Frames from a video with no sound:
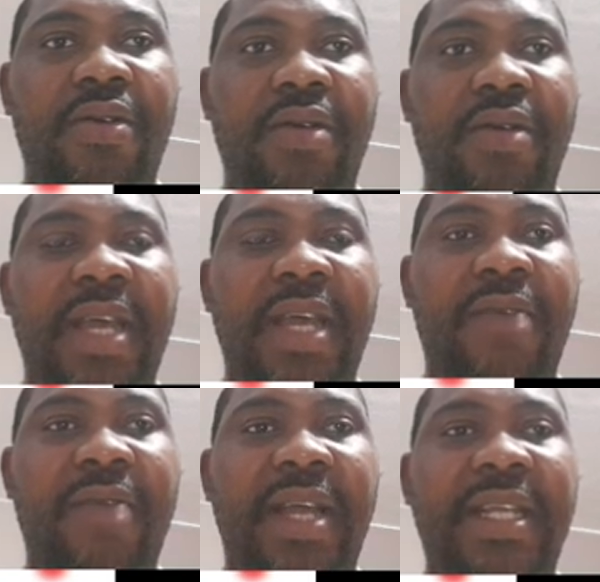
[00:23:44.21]
here we
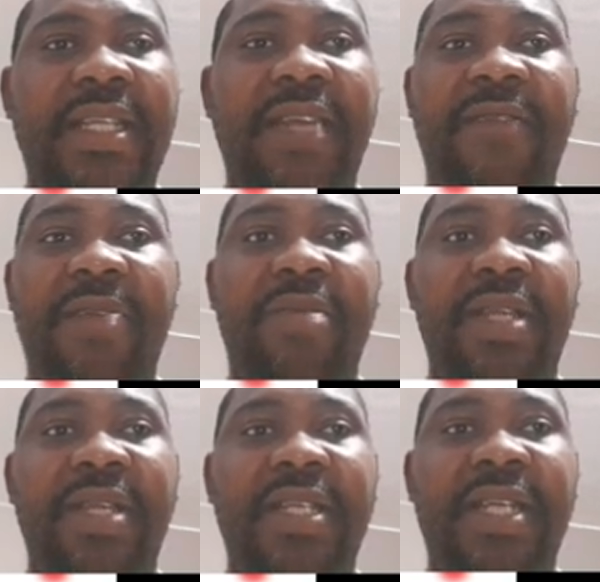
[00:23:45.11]
can easily find
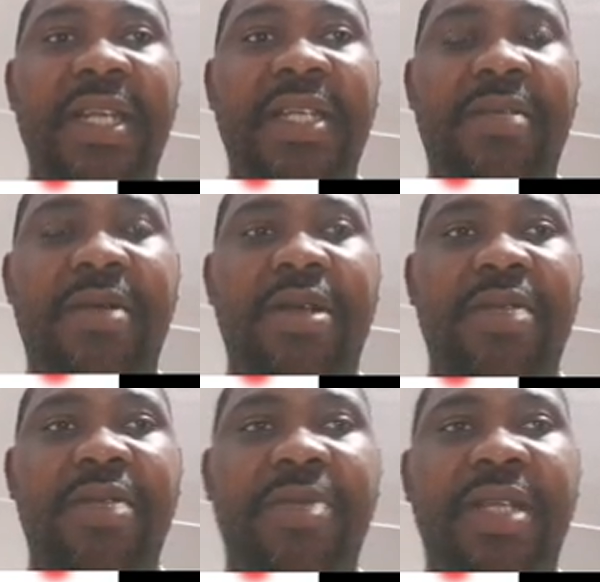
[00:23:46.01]
potential energy because
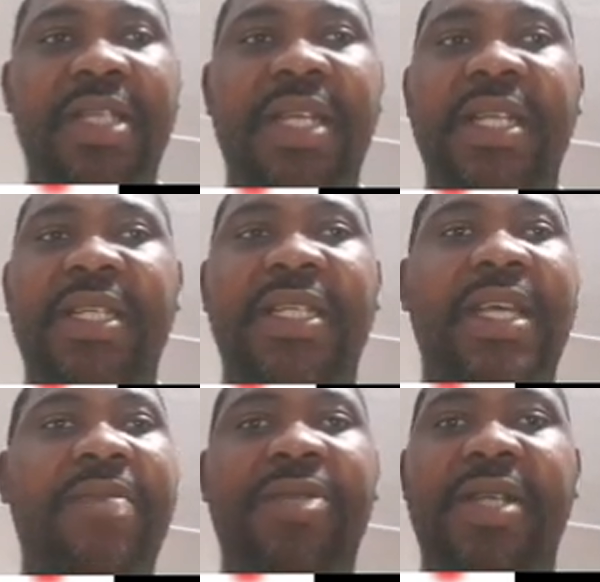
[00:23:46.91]
potential energy is
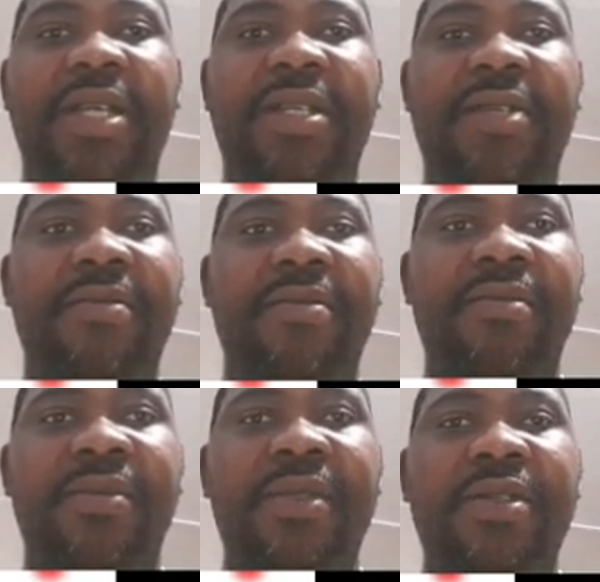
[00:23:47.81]
mgh.
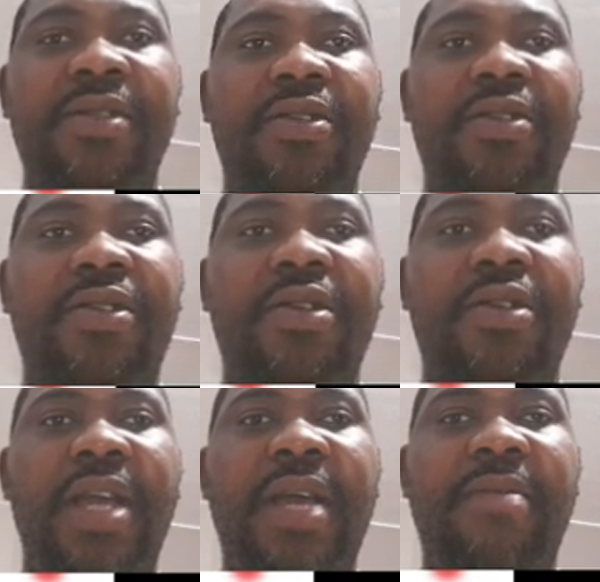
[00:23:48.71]
So your
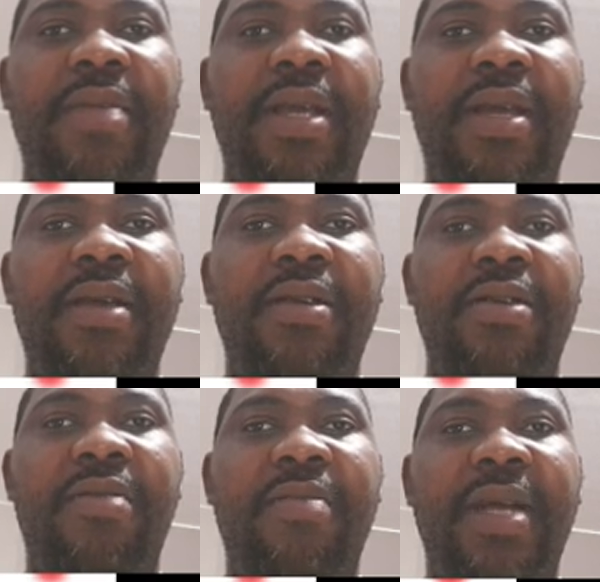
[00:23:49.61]
m here, your
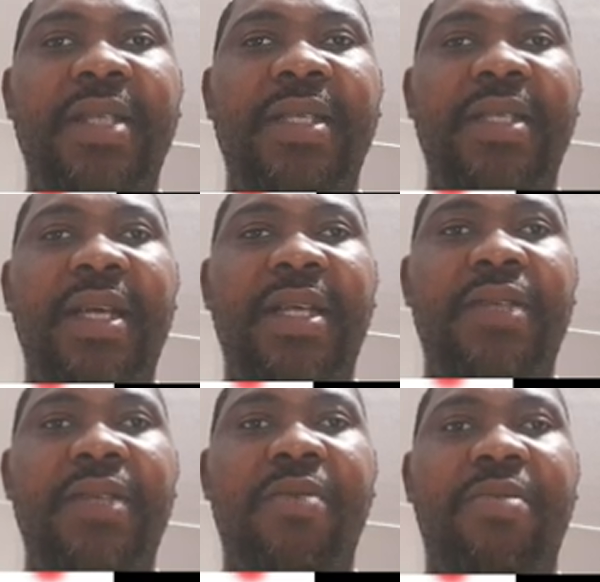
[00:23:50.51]
mass here is
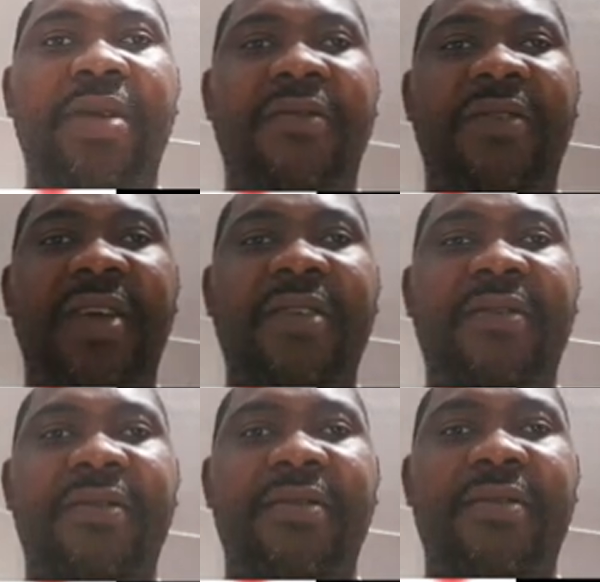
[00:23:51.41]
1.5,
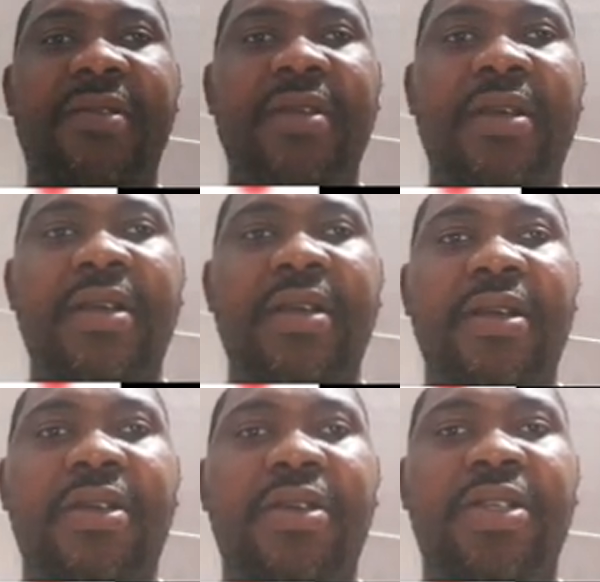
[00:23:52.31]

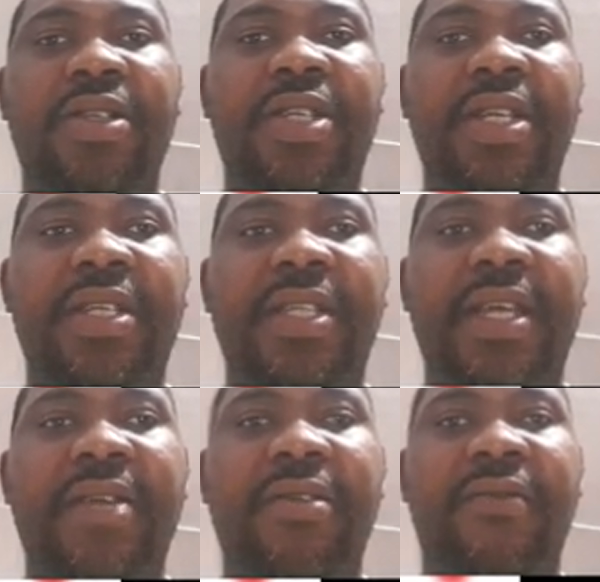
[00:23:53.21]
your g is 10,
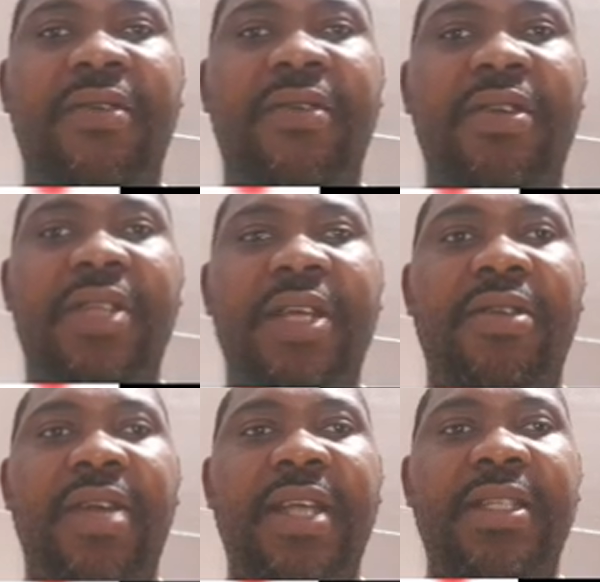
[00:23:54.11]
of course, and your
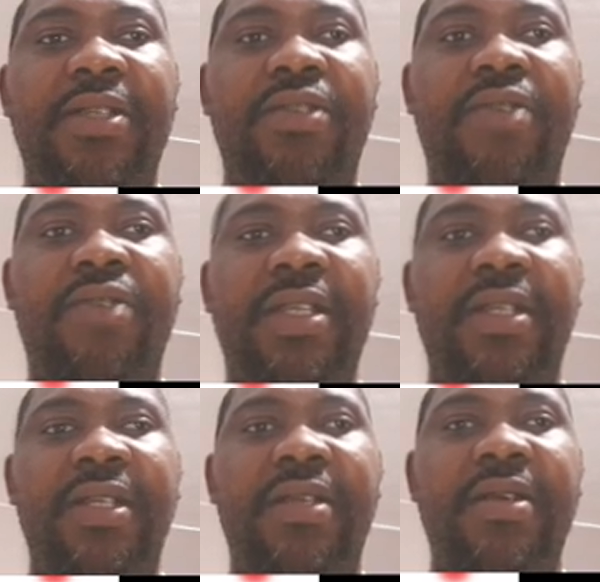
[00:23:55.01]
height is 20.
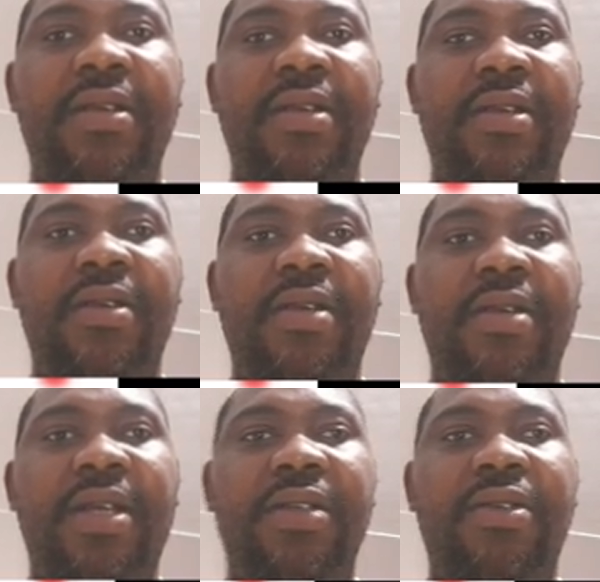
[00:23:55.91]
Okay,
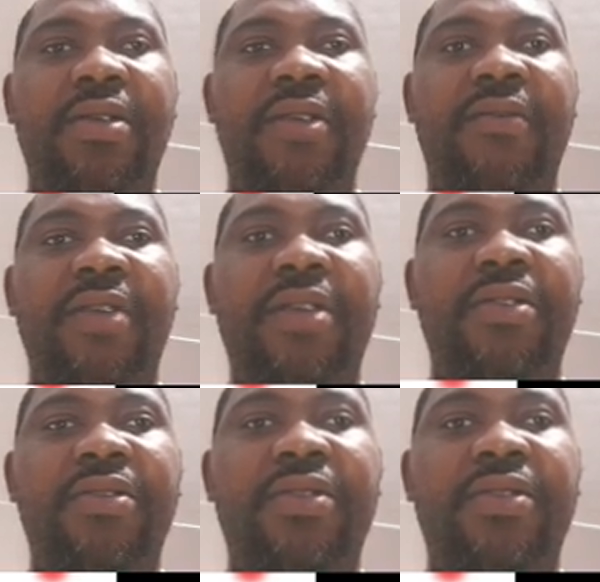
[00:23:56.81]
so if we
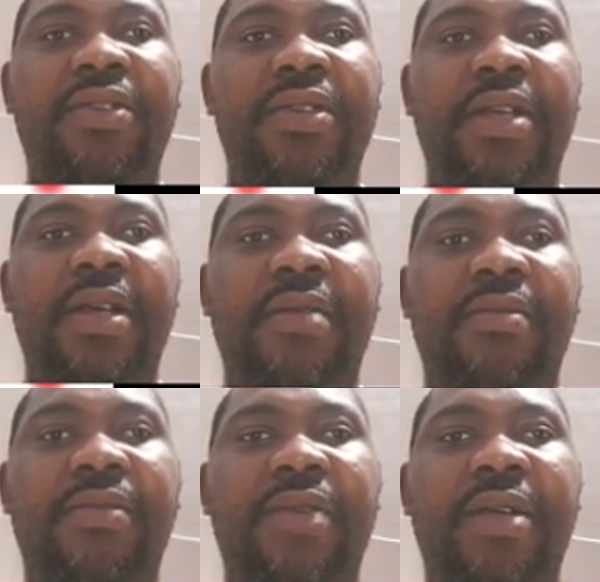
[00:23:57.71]
use,
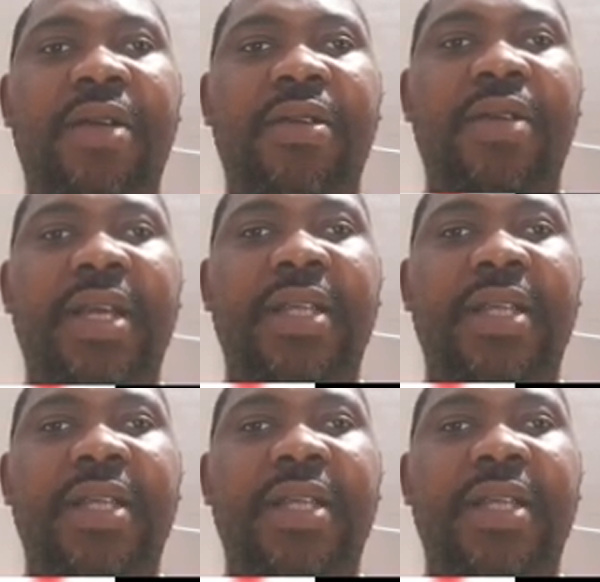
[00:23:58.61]
we are going to get